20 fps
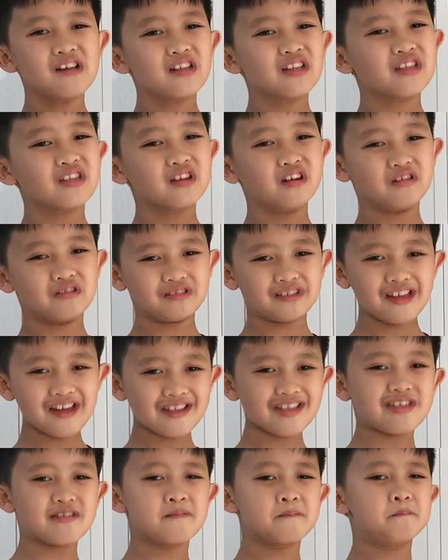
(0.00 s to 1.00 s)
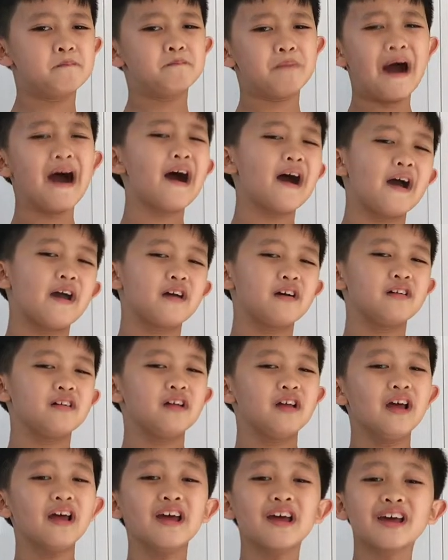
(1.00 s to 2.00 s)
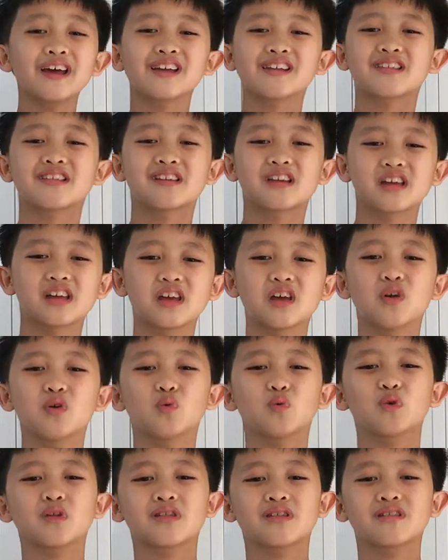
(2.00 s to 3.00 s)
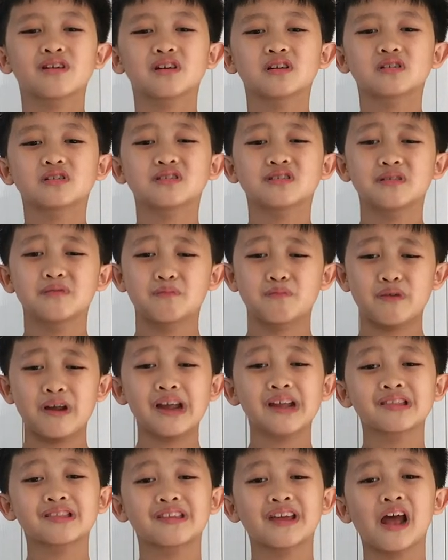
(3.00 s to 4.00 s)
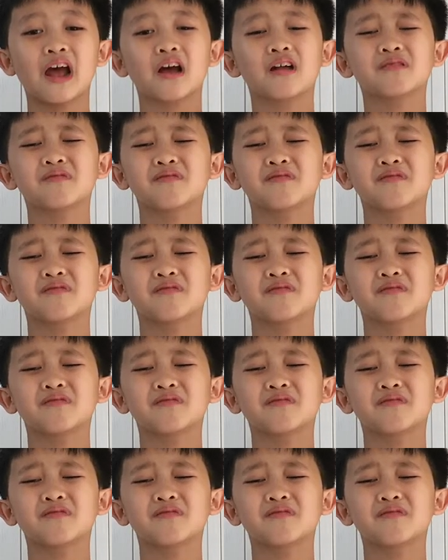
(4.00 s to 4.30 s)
So this bile is used to break down